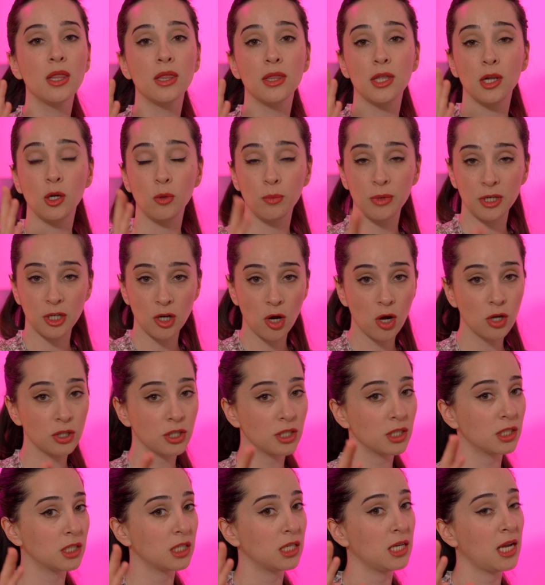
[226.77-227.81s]
the
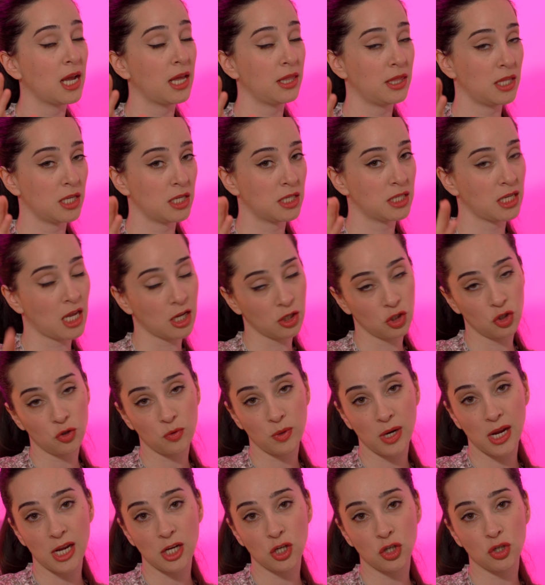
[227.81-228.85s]
luminosity and the
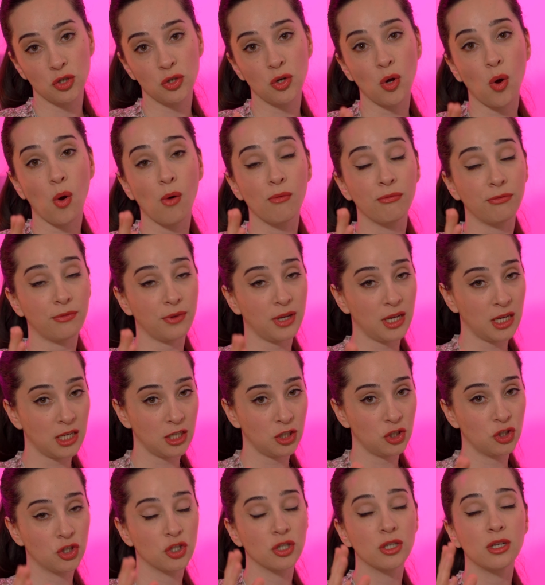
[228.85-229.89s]
saturation of
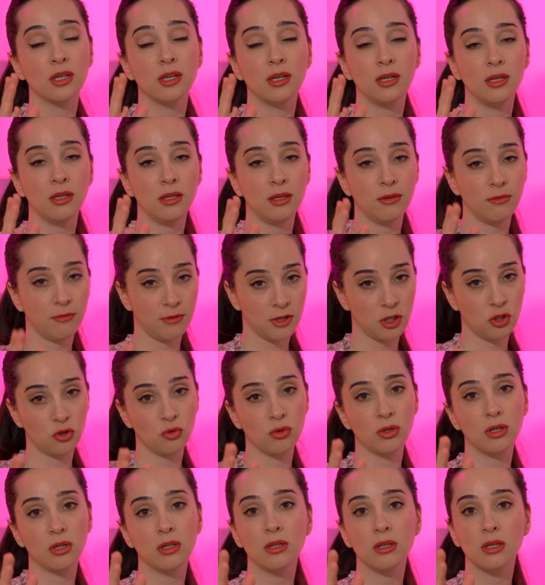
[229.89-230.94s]
each
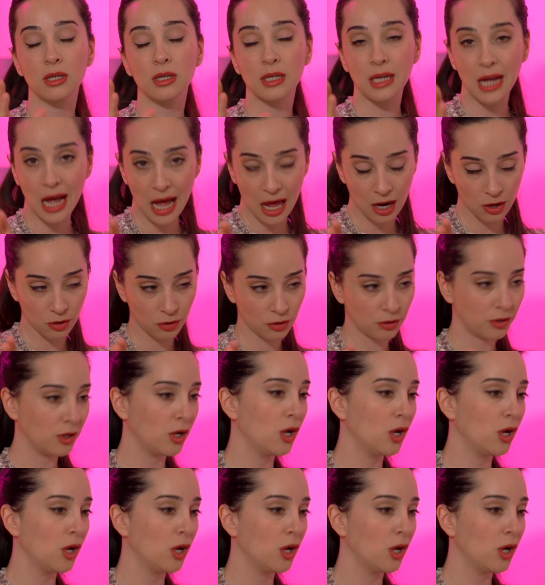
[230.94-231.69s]
individual color.